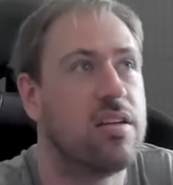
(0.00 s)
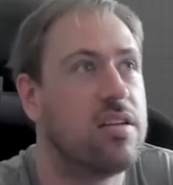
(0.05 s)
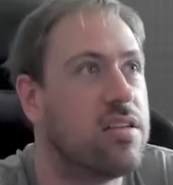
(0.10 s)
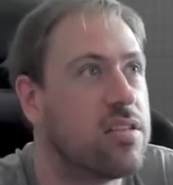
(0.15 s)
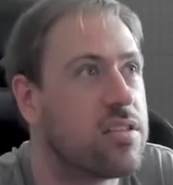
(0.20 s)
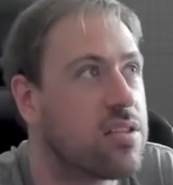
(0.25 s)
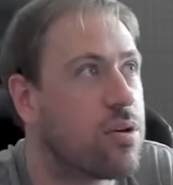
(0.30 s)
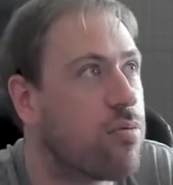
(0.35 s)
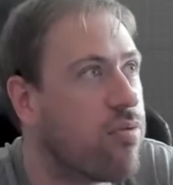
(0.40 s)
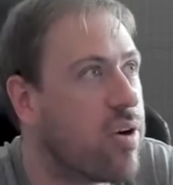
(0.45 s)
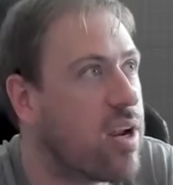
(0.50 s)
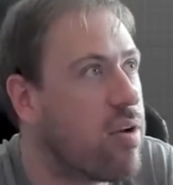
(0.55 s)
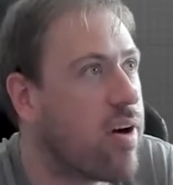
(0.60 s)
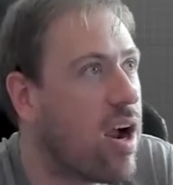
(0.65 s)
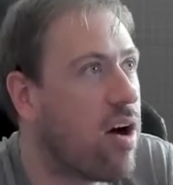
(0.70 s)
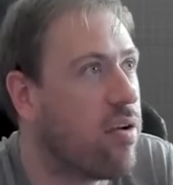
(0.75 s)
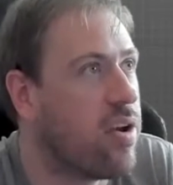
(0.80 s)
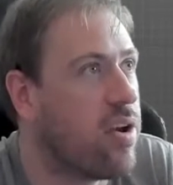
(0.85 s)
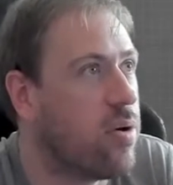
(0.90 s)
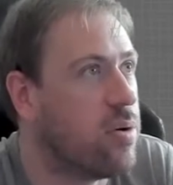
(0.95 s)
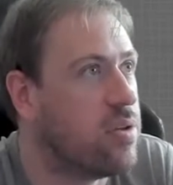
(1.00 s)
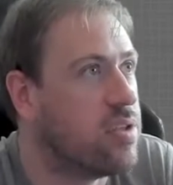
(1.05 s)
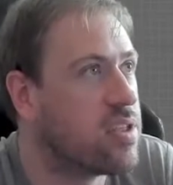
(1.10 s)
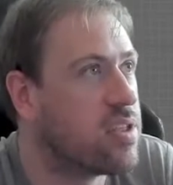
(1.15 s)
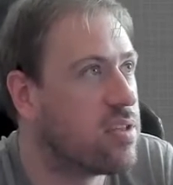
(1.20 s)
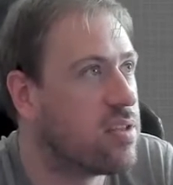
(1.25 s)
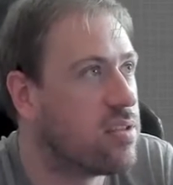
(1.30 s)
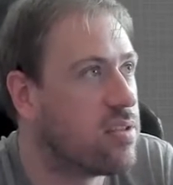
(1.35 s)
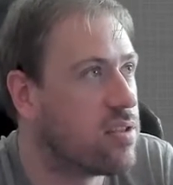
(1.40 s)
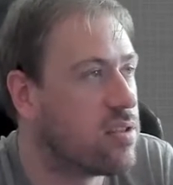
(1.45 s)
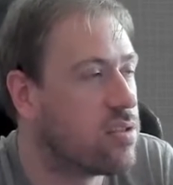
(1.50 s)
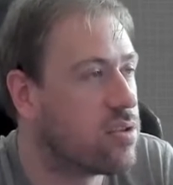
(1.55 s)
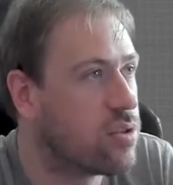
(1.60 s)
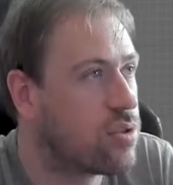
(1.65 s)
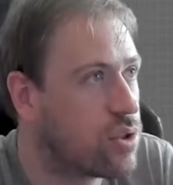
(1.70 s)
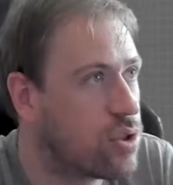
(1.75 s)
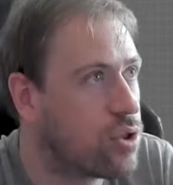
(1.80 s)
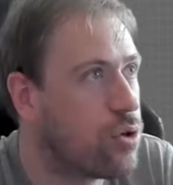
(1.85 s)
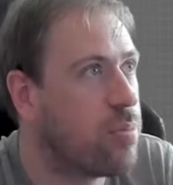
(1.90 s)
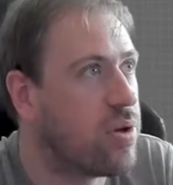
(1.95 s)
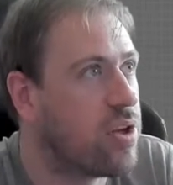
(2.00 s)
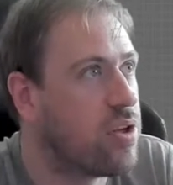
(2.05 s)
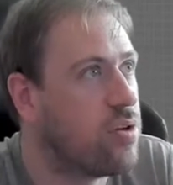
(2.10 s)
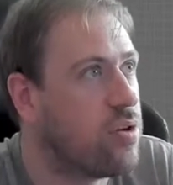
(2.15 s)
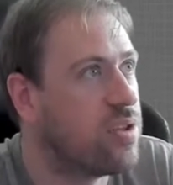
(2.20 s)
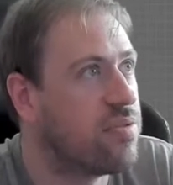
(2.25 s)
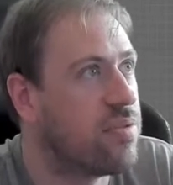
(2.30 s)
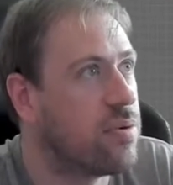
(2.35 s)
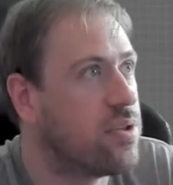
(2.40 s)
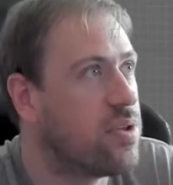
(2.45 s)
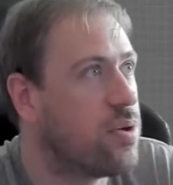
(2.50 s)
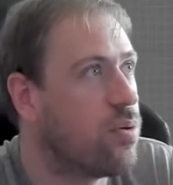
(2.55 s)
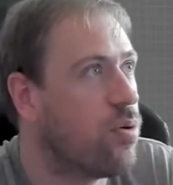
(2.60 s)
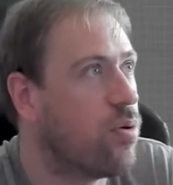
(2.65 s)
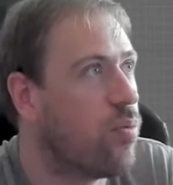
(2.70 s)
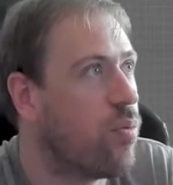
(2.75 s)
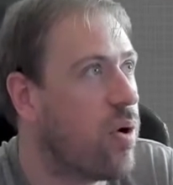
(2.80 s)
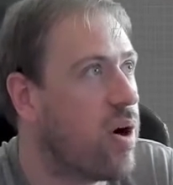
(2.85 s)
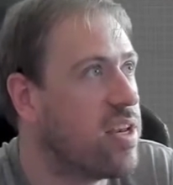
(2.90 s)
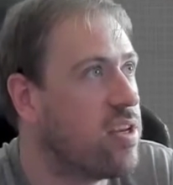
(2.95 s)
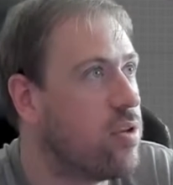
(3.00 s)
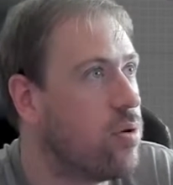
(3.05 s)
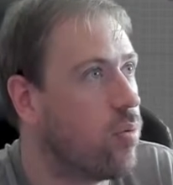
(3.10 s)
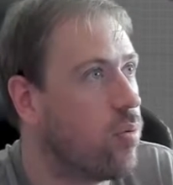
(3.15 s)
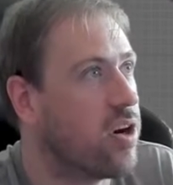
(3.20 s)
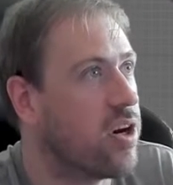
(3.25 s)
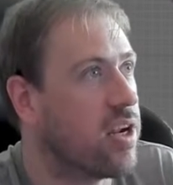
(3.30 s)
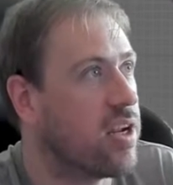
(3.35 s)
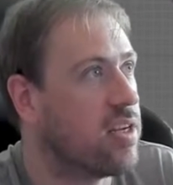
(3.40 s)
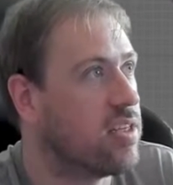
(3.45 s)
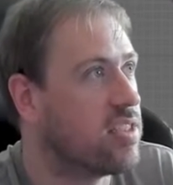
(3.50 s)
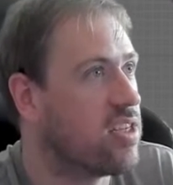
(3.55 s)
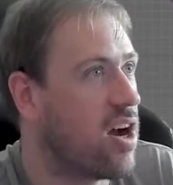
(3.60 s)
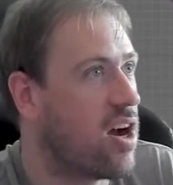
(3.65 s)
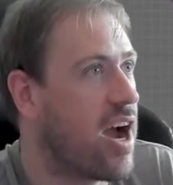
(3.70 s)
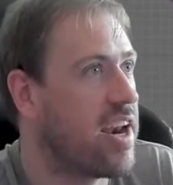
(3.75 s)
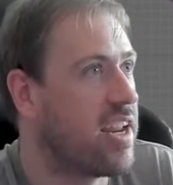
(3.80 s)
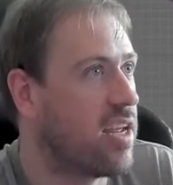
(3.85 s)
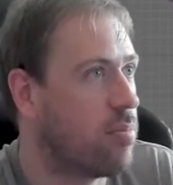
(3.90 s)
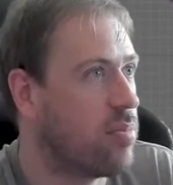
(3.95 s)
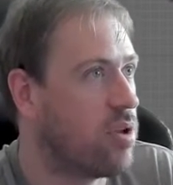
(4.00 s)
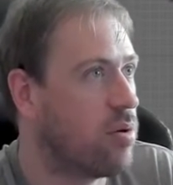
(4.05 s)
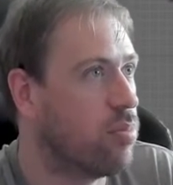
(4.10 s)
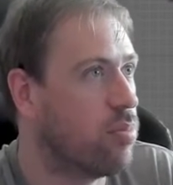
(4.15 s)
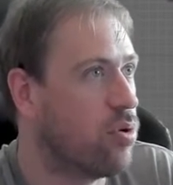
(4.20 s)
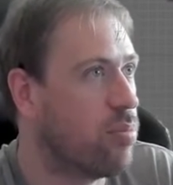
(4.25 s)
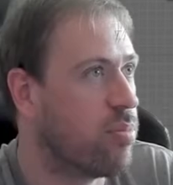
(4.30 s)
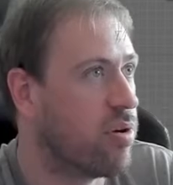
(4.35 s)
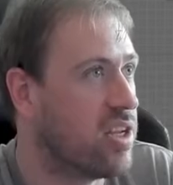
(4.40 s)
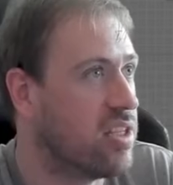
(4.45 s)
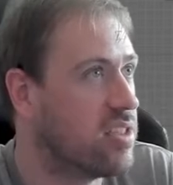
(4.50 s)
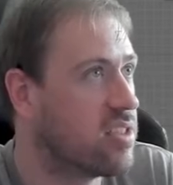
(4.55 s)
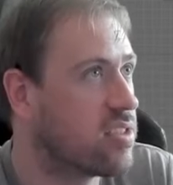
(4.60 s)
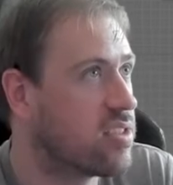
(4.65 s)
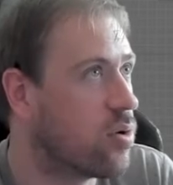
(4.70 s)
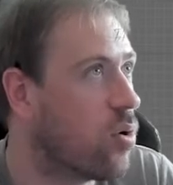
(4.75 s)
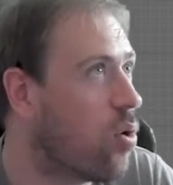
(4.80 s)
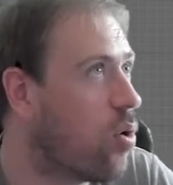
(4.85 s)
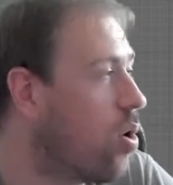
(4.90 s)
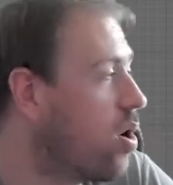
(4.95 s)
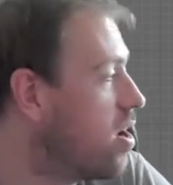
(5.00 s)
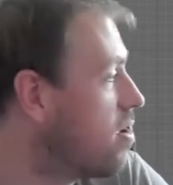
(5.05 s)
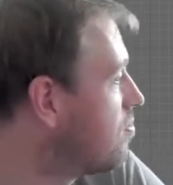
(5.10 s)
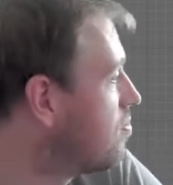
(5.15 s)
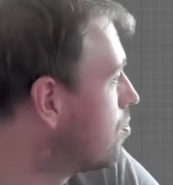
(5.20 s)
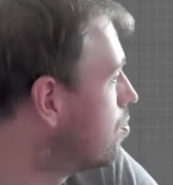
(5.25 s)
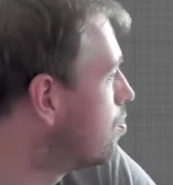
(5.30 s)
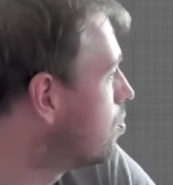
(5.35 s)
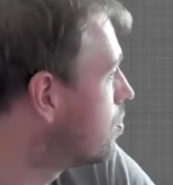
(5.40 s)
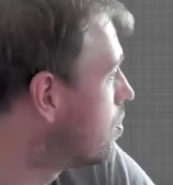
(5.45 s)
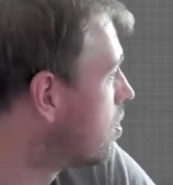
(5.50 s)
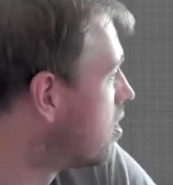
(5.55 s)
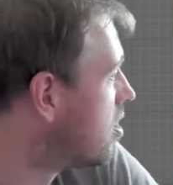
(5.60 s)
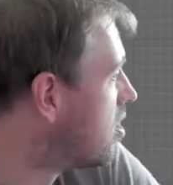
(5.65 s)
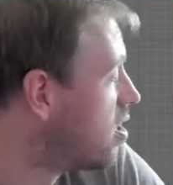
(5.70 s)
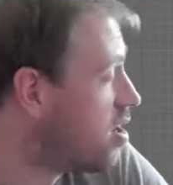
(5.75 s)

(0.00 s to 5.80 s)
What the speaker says: So reroute nodes, super useful tool when you want to tidy up your blueprints, or if you